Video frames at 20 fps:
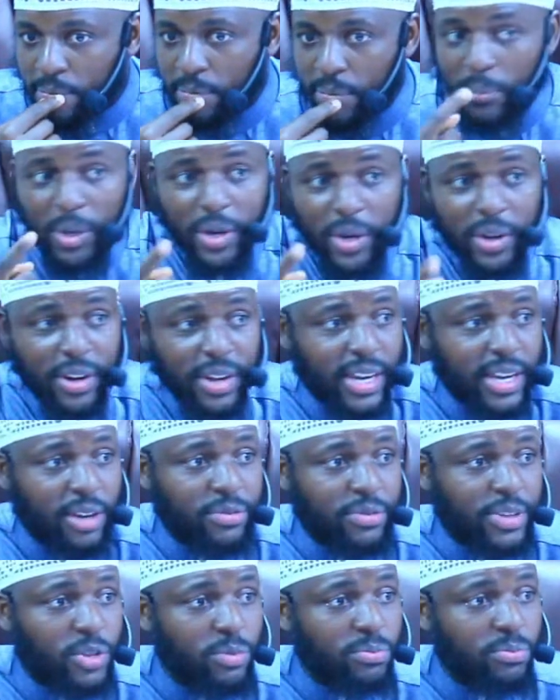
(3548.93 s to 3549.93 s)
Barakallahu
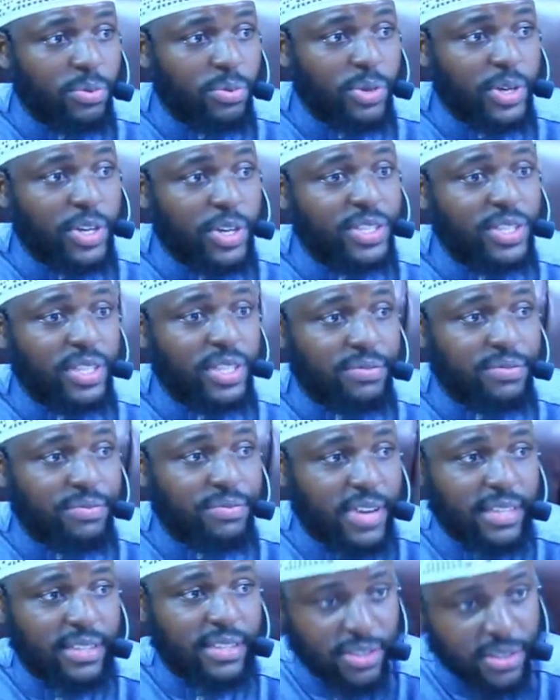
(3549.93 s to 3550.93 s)
fikum. Because of the
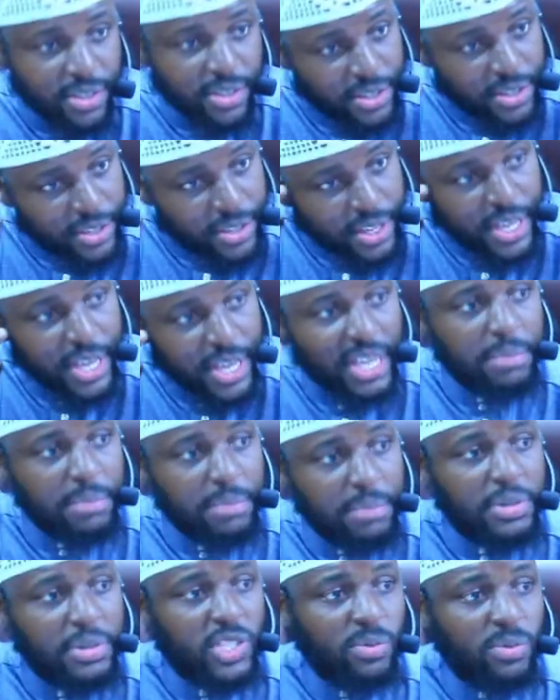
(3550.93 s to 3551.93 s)
fact, because the hikmah,
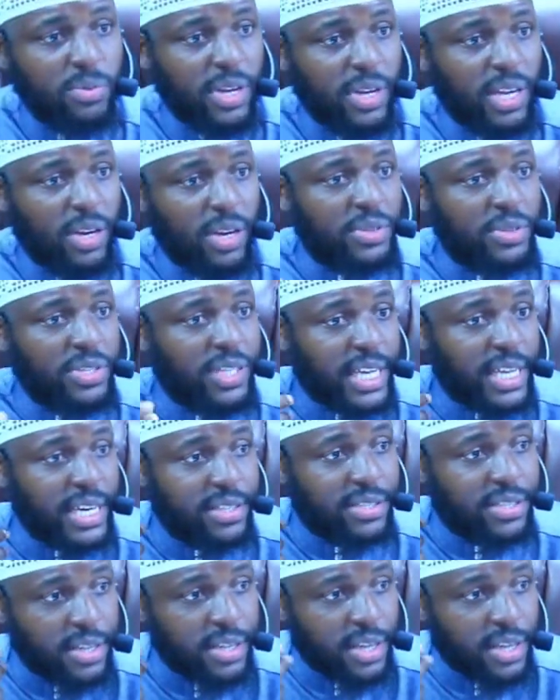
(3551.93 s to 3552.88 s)
subhanAllah, once again, it's a ni'mah.